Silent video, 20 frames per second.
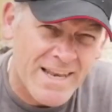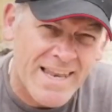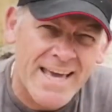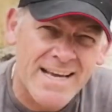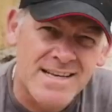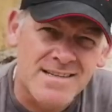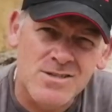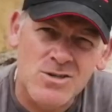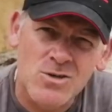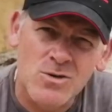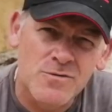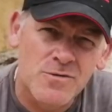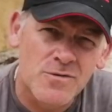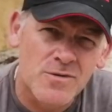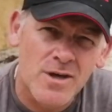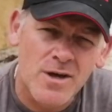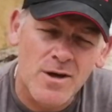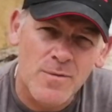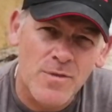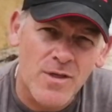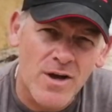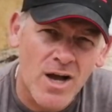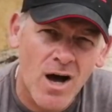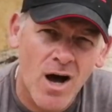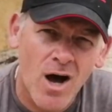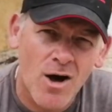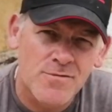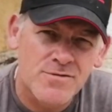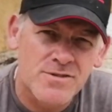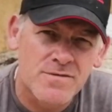legs, good for the
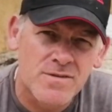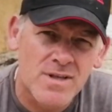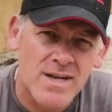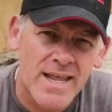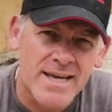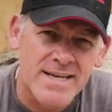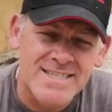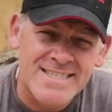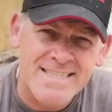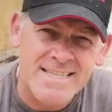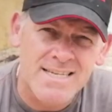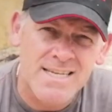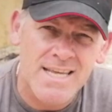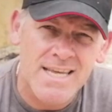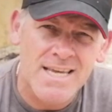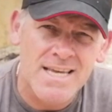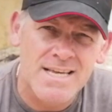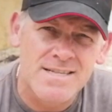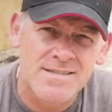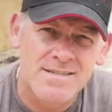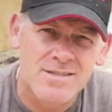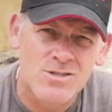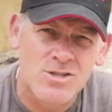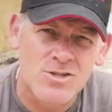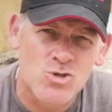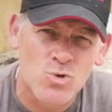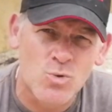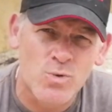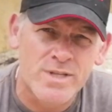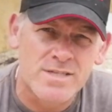calves of the legs, the knees,
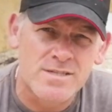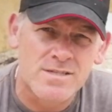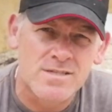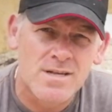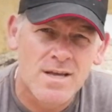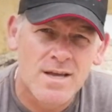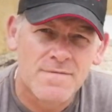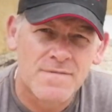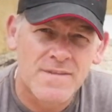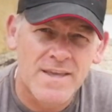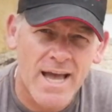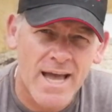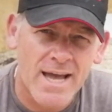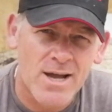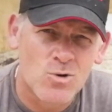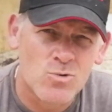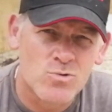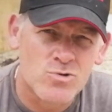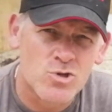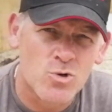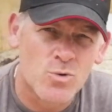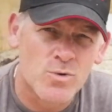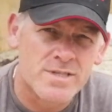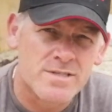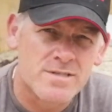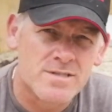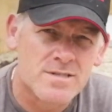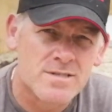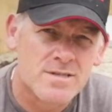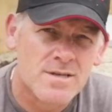joints, the ankle
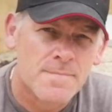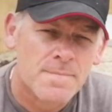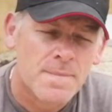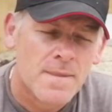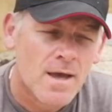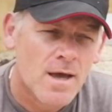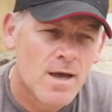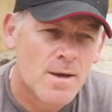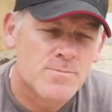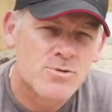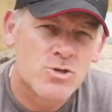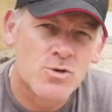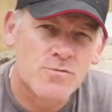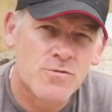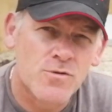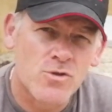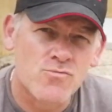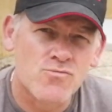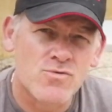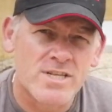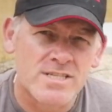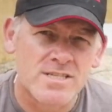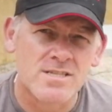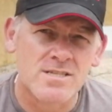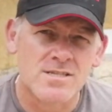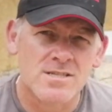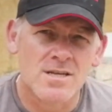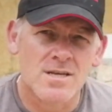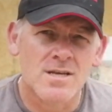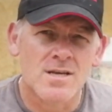joints. It's good for the
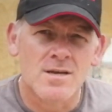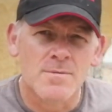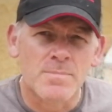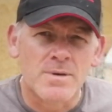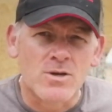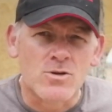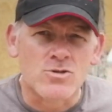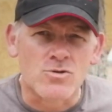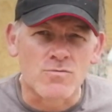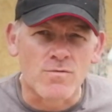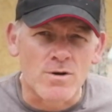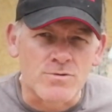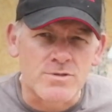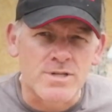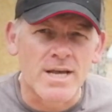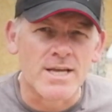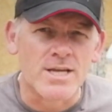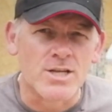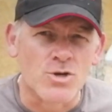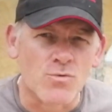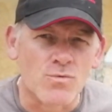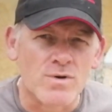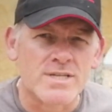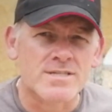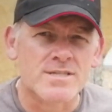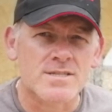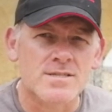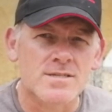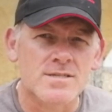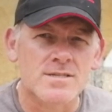wrists because you're rotating your
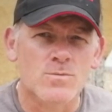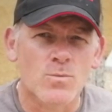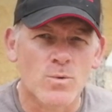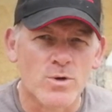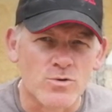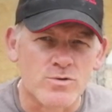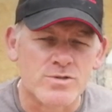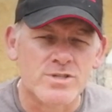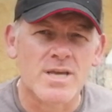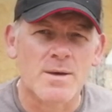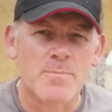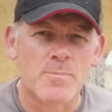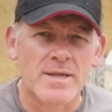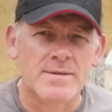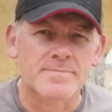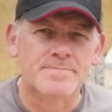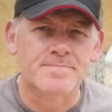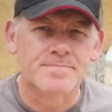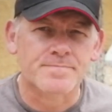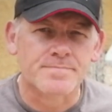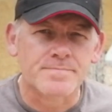wrists when you're skipping,